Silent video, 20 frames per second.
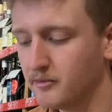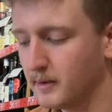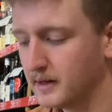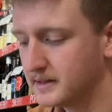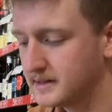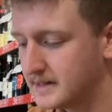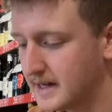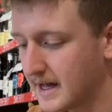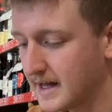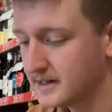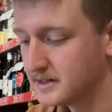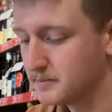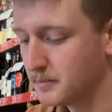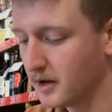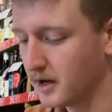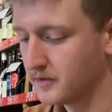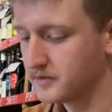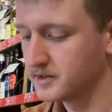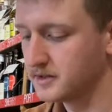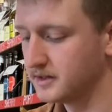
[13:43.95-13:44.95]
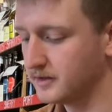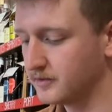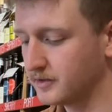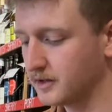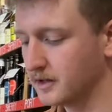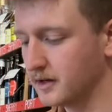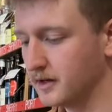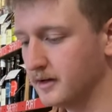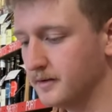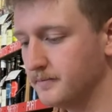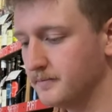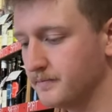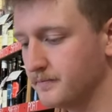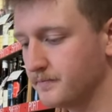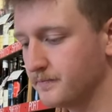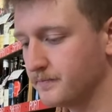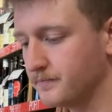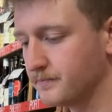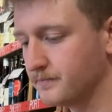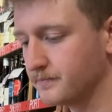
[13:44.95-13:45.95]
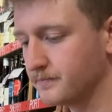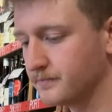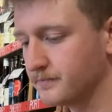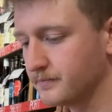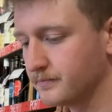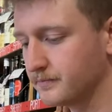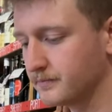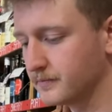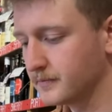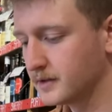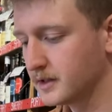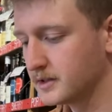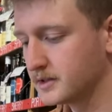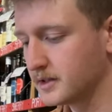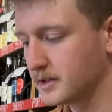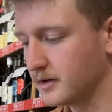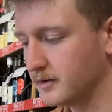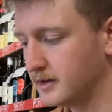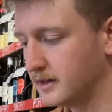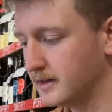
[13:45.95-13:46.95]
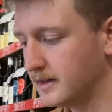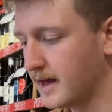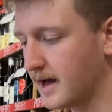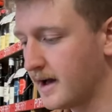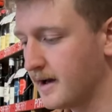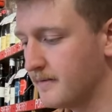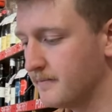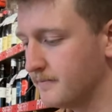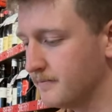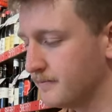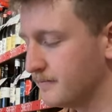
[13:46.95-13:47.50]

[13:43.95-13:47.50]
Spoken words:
my dad's birth certificate because I don't need that,